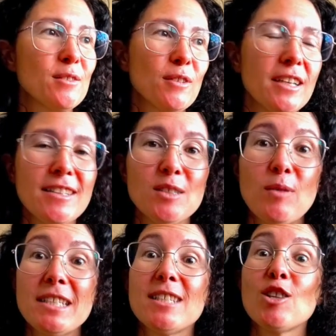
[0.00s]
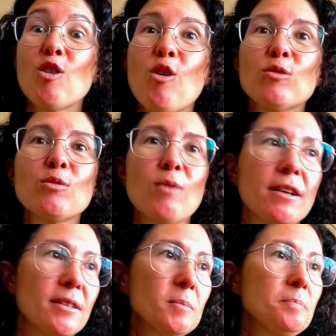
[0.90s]
okay? That's why it's long
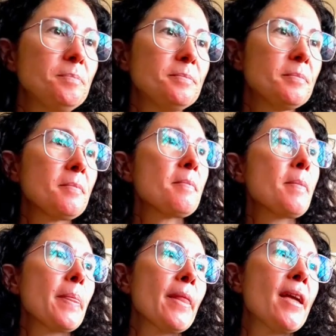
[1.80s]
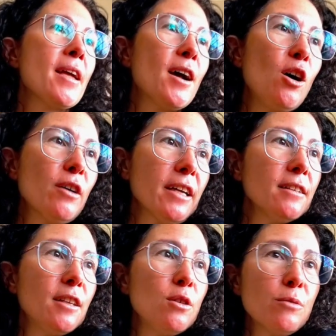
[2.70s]
running. Okay,
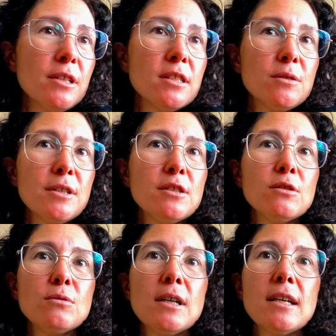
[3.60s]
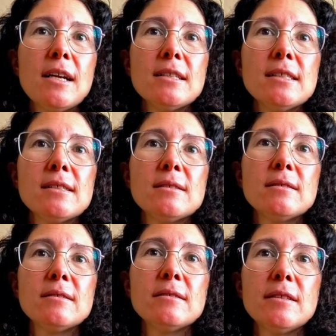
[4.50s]
new registration to a class.
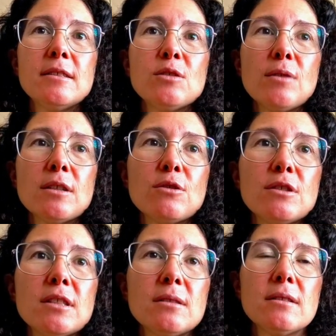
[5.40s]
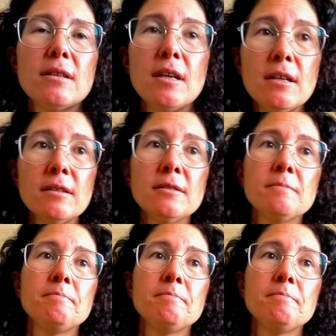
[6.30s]
The instructor is here.